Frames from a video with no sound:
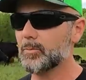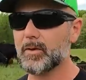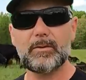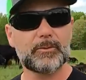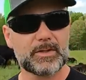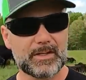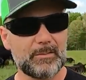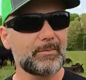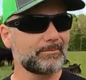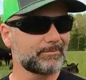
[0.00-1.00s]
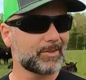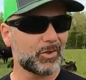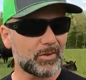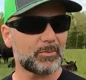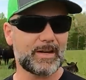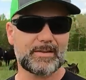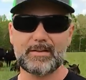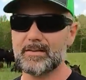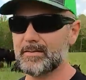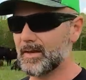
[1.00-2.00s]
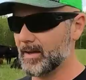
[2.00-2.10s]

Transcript: Well, for some good reasons,